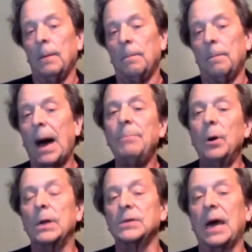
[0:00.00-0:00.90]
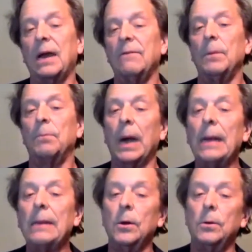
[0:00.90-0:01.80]
my book is kind of the
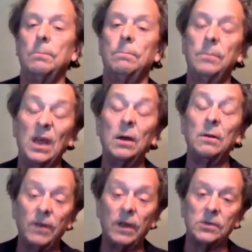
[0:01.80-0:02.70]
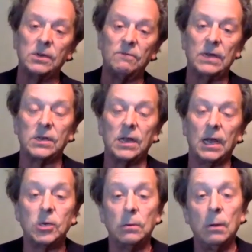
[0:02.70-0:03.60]
prelude, the unfinished
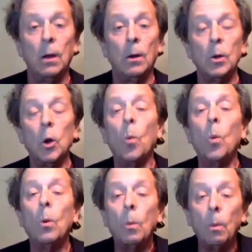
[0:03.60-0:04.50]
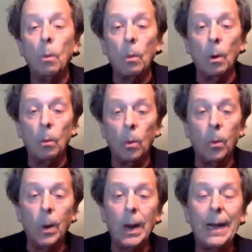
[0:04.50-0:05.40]
investigation.
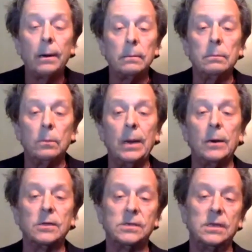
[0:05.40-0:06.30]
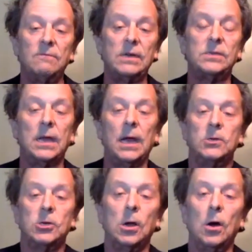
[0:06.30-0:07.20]
Where does the
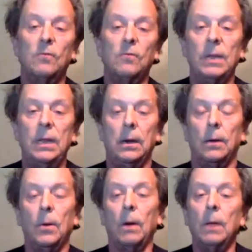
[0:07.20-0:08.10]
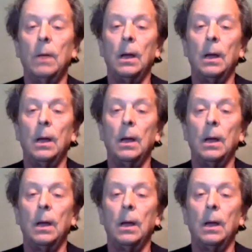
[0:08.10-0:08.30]
investigation go from here? Well,